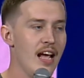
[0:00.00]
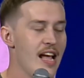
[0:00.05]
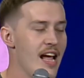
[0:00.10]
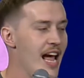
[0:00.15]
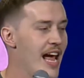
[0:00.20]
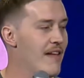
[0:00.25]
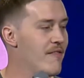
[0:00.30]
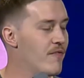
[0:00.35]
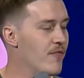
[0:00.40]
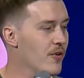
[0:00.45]

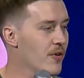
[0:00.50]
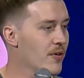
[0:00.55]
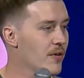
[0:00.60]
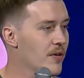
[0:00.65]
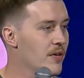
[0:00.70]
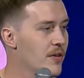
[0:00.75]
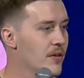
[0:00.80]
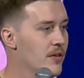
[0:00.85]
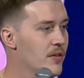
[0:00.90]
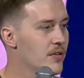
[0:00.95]
And for
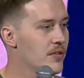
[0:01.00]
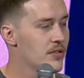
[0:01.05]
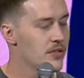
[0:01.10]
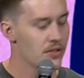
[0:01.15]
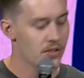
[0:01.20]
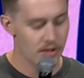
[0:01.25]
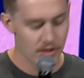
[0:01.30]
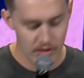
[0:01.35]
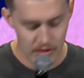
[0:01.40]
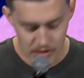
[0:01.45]

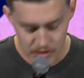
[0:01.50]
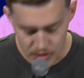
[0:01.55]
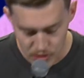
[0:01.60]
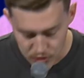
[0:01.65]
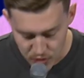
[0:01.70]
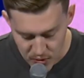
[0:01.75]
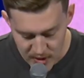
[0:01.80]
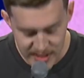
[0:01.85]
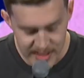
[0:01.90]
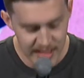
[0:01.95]

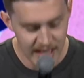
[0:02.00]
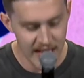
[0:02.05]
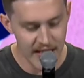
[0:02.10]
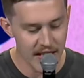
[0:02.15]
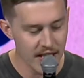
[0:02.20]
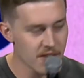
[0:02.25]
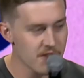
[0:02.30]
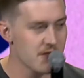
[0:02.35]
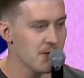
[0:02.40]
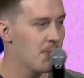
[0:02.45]
20
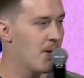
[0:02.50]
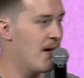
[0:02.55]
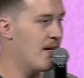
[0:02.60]
years of my